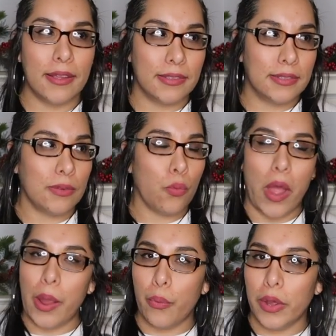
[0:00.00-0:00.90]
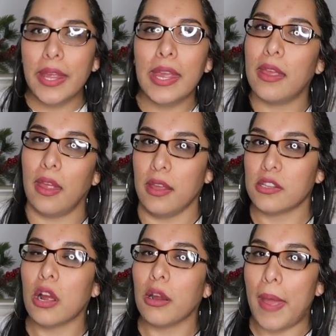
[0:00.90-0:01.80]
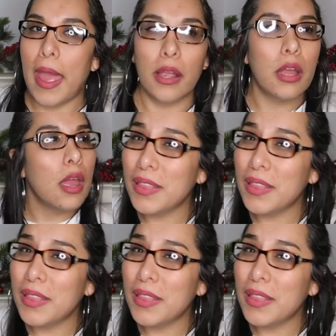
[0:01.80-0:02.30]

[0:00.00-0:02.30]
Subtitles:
because why wouldn't he get his car back?